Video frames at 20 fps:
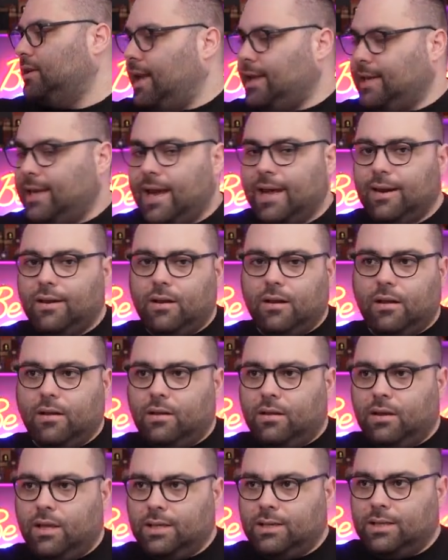Again,
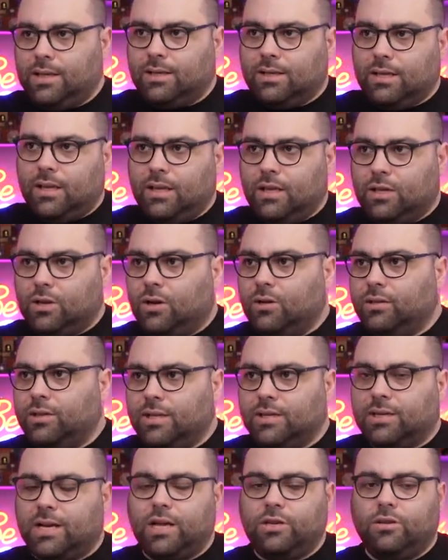this whole
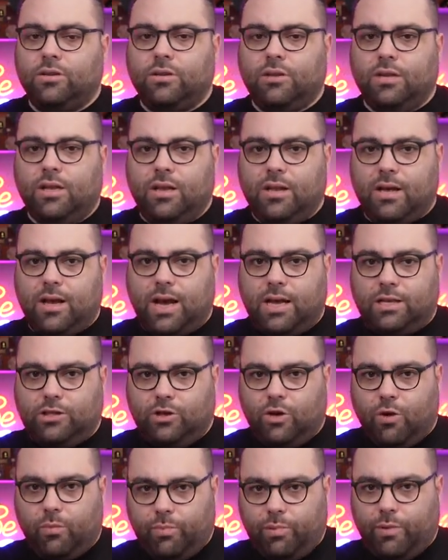discussion has
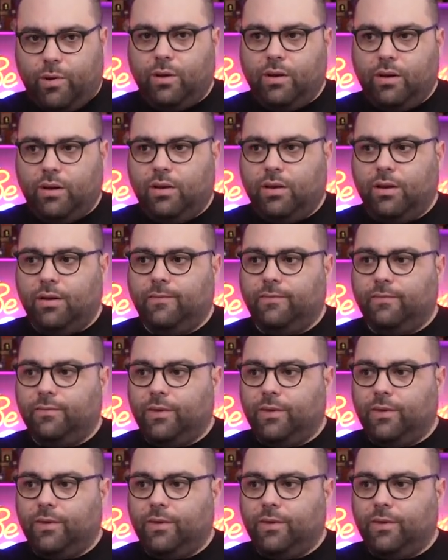no point